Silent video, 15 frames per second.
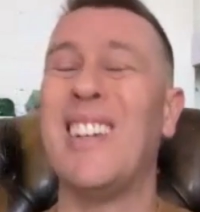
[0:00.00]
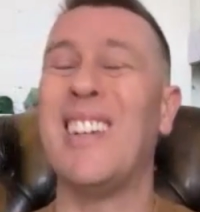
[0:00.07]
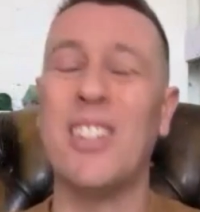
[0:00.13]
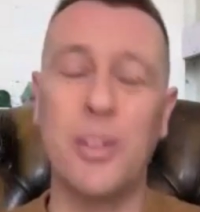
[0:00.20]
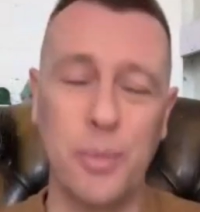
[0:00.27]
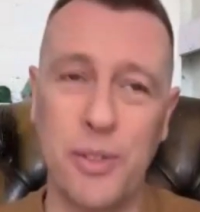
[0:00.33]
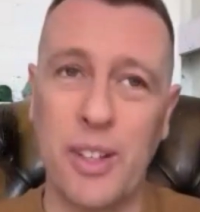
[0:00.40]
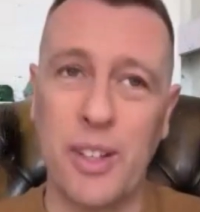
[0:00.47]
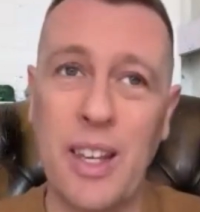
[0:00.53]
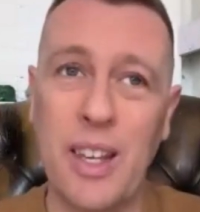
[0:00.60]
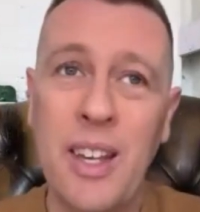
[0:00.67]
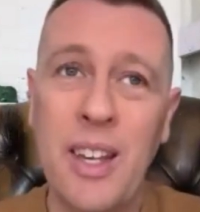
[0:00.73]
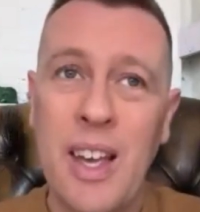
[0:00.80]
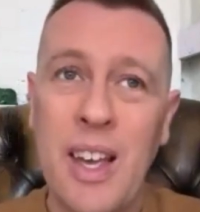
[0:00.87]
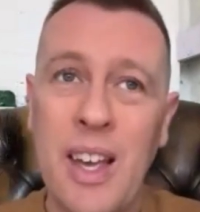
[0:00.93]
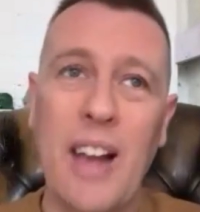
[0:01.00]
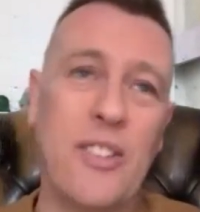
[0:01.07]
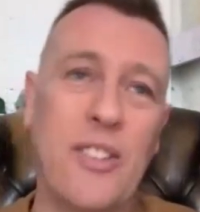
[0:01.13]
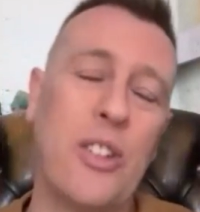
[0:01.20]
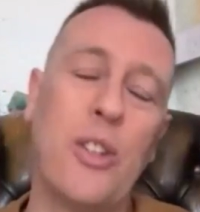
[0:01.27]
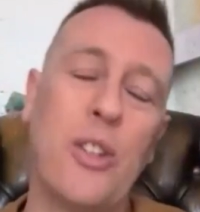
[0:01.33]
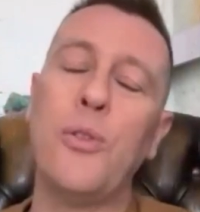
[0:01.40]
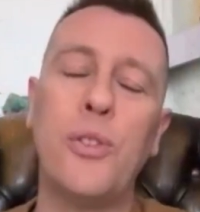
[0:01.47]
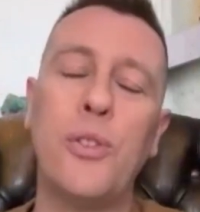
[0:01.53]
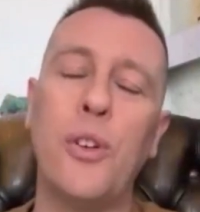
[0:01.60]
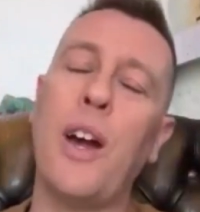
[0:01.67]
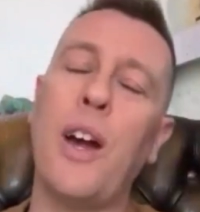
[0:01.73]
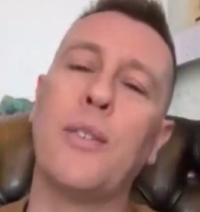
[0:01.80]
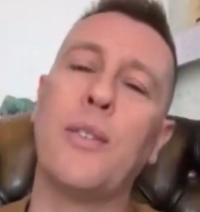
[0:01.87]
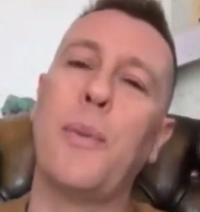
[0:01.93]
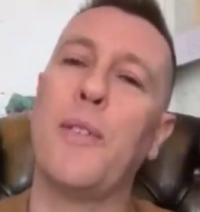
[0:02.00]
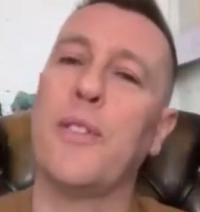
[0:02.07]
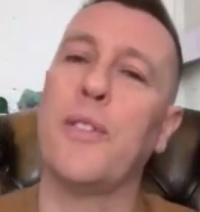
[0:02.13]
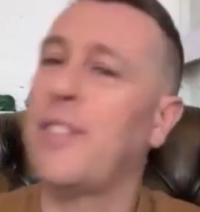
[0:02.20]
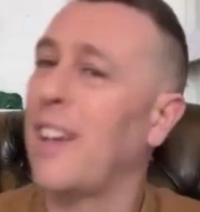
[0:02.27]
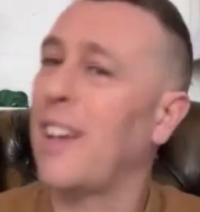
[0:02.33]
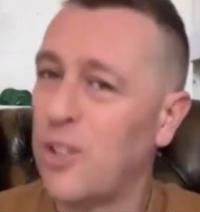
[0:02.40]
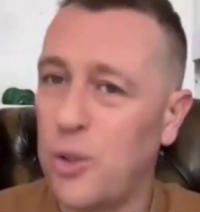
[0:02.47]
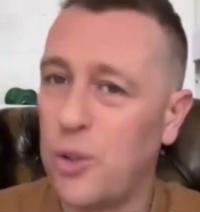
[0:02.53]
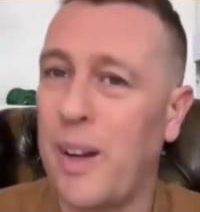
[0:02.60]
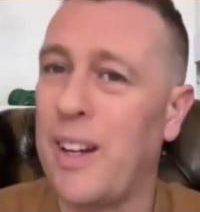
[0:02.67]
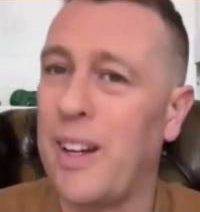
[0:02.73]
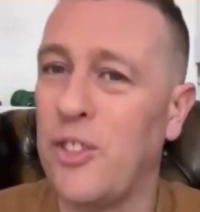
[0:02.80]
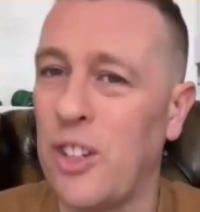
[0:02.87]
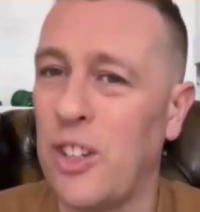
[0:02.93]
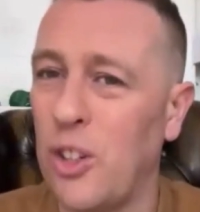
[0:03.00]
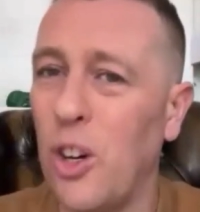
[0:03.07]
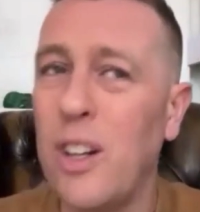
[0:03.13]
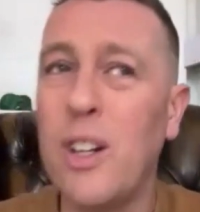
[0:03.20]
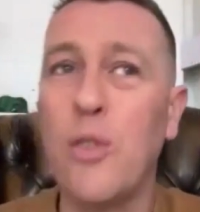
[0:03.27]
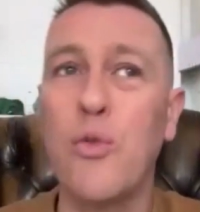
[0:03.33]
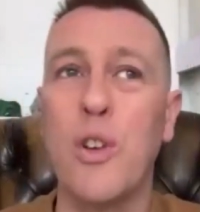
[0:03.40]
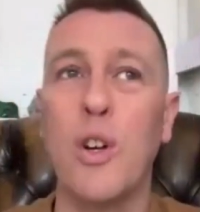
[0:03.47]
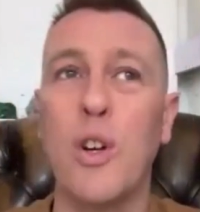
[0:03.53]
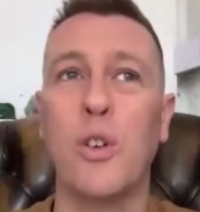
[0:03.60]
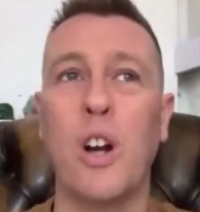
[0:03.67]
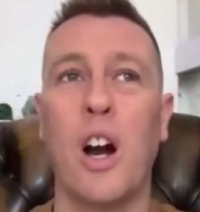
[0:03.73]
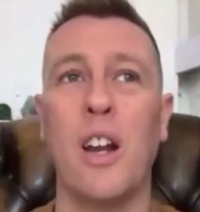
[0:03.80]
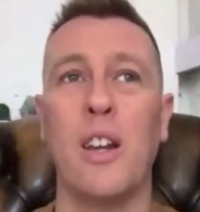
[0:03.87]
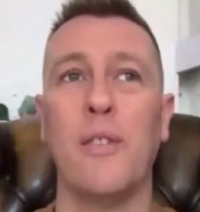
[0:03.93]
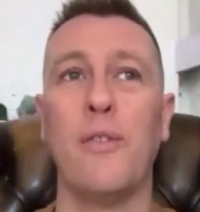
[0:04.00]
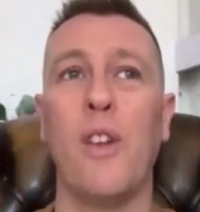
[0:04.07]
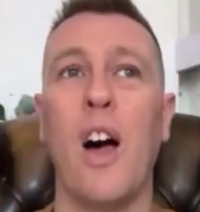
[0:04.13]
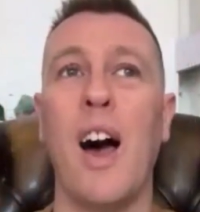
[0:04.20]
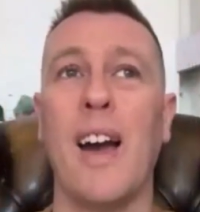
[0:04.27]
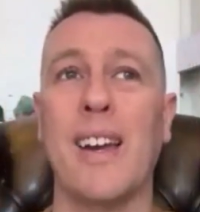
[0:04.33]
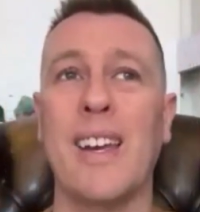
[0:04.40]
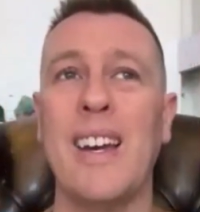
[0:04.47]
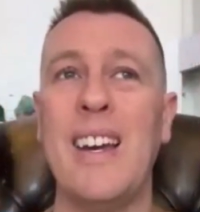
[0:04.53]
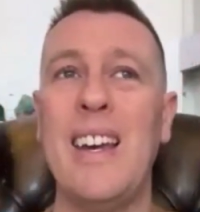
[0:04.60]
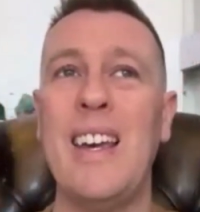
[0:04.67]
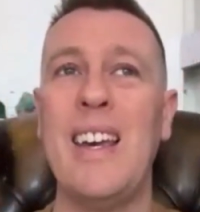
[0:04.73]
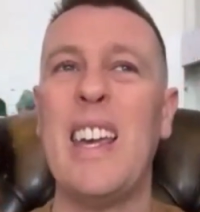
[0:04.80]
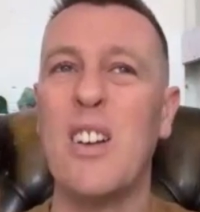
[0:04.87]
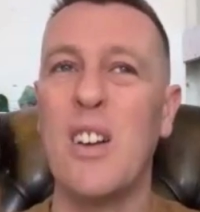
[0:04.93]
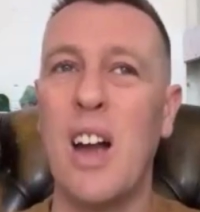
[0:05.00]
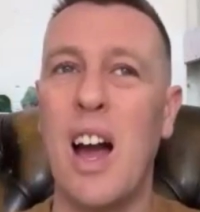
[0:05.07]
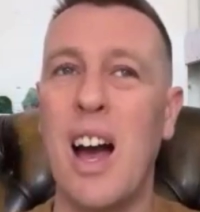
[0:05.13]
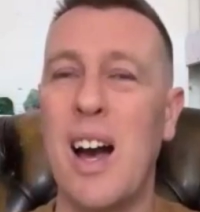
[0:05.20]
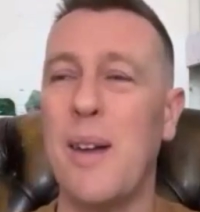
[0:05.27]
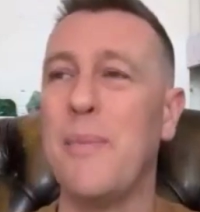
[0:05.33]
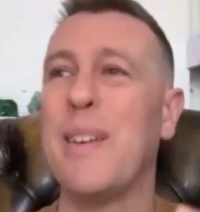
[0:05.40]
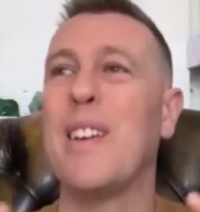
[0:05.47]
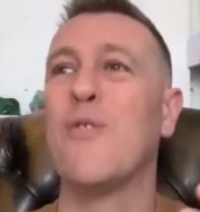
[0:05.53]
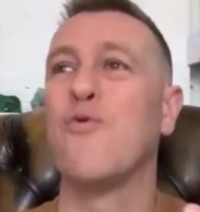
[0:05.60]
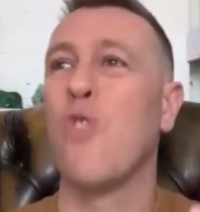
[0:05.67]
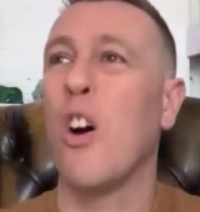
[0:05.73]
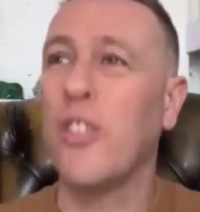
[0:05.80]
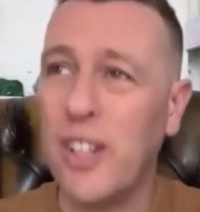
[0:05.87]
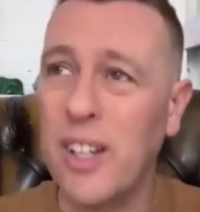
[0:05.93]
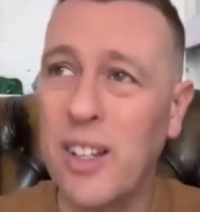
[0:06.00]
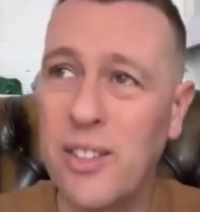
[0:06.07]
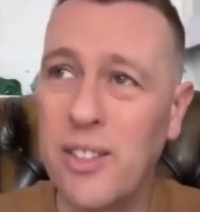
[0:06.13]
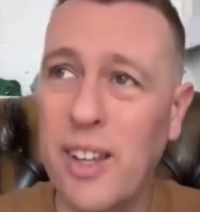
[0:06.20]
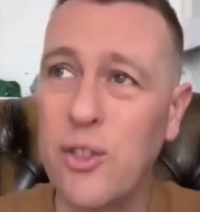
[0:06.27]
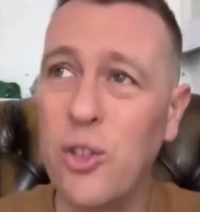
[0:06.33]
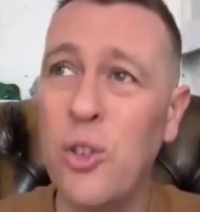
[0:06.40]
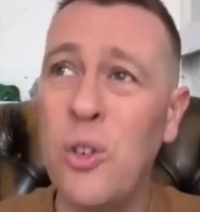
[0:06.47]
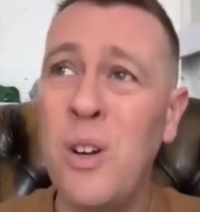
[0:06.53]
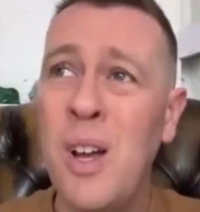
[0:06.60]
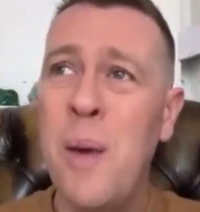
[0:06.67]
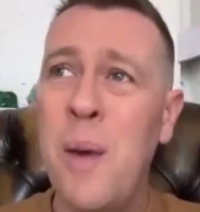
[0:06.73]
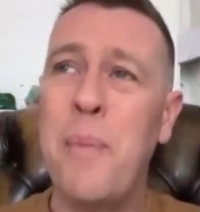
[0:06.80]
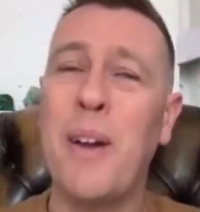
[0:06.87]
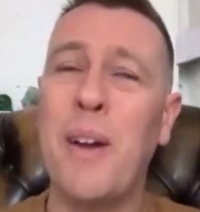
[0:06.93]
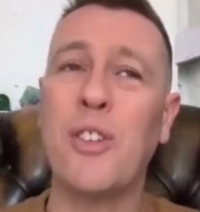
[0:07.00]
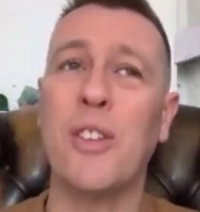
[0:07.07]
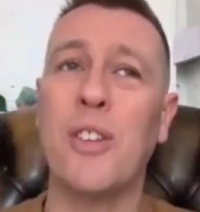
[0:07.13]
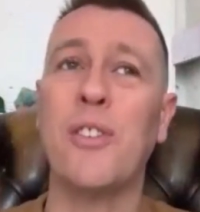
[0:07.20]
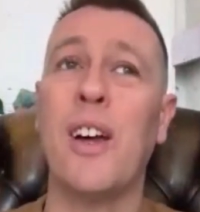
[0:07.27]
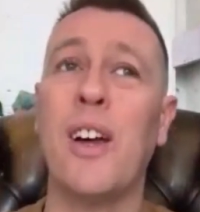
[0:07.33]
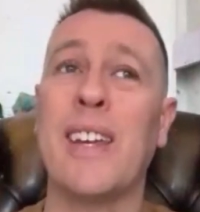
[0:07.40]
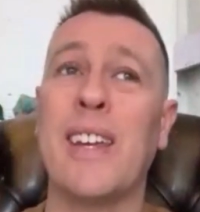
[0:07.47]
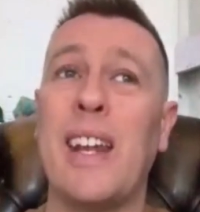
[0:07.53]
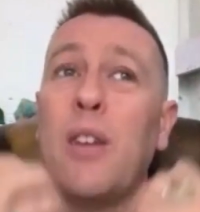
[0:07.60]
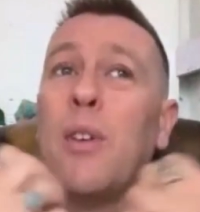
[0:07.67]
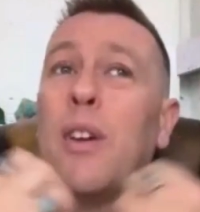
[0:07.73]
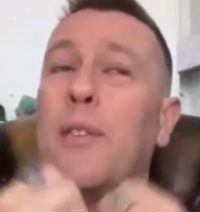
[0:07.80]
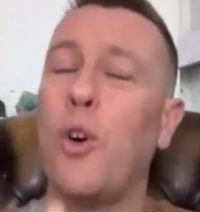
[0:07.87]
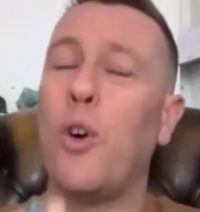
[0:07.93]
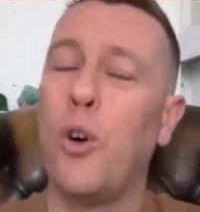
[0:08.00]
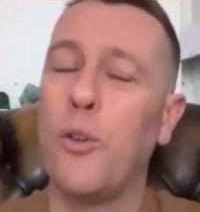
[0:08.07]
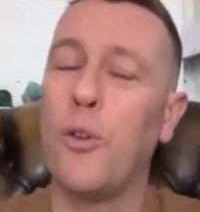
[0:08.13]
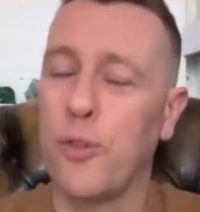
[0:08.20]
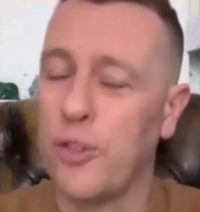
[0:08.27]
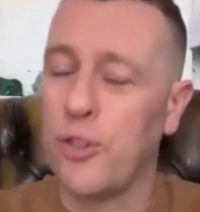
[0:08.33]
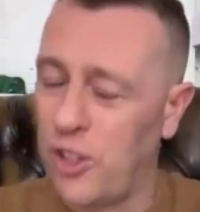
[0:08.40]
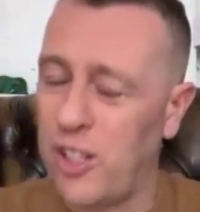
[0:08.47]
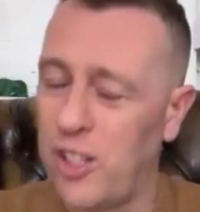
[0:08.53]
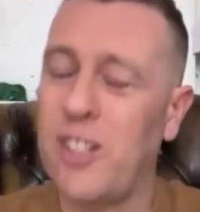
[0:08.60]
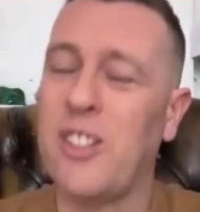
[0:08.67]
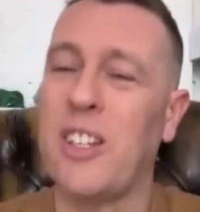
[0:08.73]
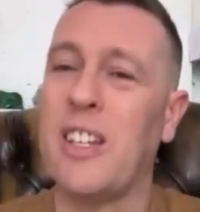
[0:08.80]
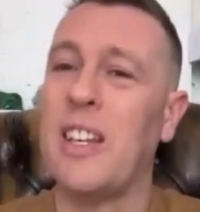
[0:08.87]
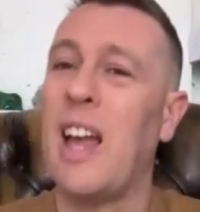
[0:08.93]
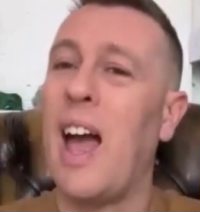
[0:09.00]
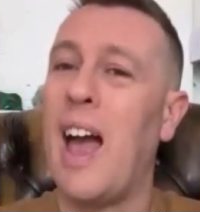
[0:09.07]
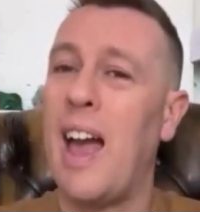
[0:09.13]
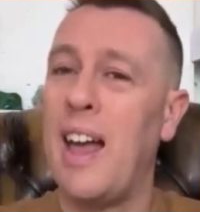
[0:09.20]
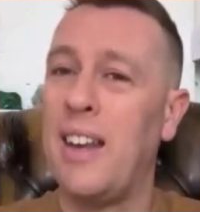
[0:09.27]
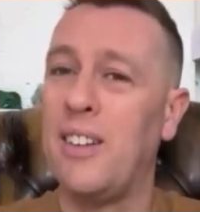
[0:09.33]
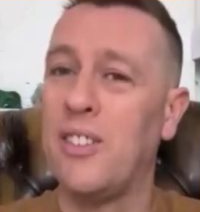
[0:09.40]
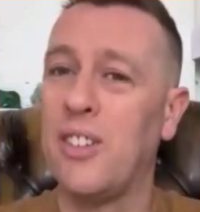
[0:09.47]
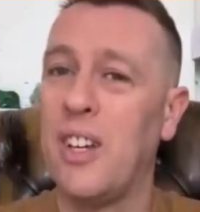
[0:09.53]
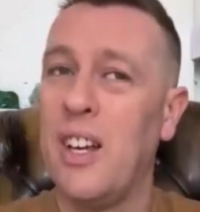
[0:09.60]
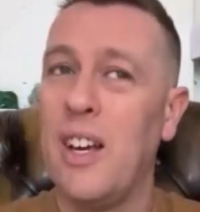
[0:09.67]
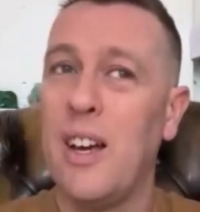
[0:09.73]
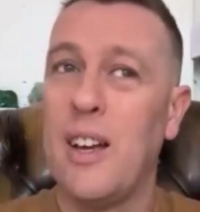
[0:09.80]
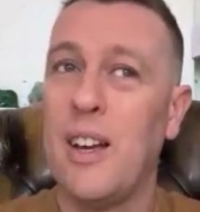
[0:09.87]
intimacy, and she also has a bit of a sexual energy, not in a real kind of like erotic sexual, but just like getting rid of all frigidity and